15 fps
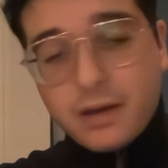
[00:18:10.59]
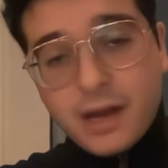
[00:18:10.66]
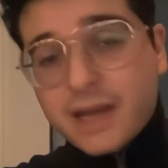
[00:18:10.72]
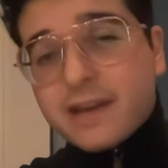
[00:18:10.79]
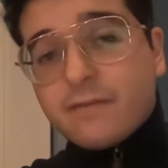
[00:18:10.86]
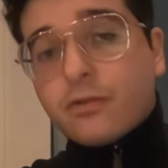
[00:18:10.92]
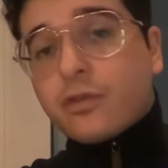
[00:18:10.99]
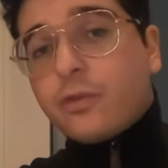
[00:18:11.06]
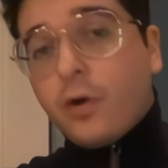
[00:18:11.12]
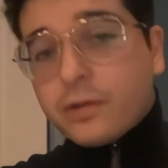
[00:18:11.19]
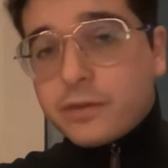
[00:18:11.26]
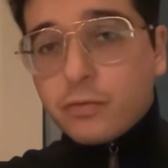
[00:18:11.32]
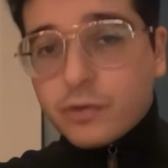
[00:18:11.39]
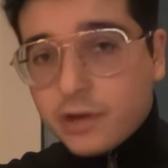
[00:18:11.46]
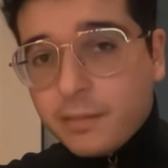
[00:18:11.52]
I never thought
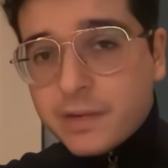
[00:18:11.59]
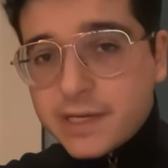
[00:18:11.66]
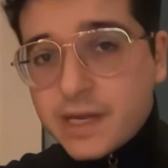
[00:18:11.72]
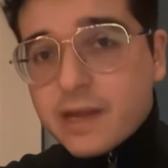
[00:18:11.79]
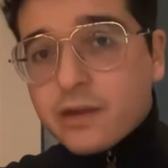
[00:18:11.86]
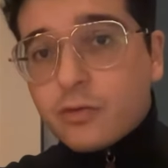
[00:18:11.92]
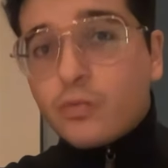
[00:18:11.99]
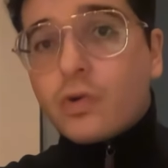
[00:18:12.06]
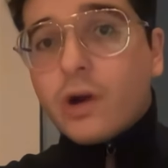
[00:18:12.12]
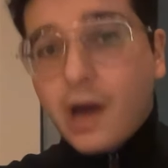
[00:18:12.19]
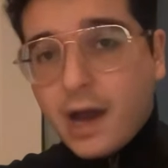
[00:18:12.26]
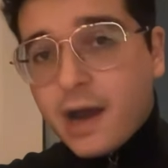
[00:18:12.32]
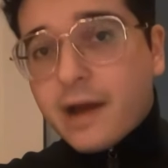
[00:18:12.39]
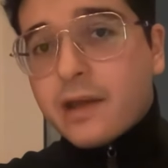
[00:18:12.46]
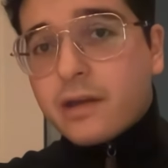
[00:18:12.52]
there would come a day where
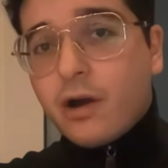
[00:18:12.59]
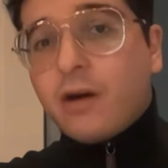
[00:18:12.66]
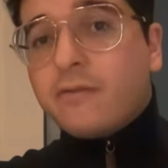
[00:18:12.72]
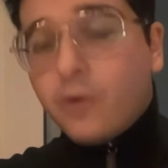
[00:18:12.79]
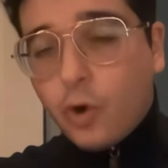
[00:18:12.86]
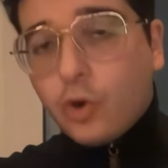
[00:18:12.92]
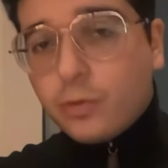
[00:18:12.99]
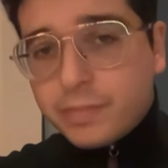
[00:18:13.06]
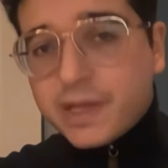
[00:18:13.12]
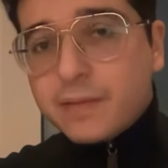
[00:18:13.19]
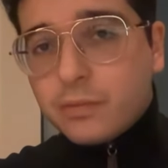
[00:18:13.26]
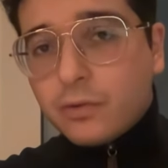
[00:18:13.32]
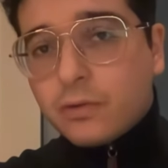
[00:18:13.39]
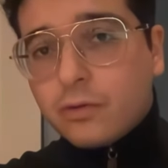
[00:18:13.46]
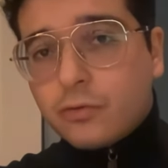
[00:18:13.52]
I, of all
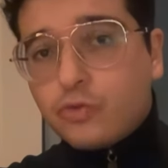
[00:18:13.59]
people,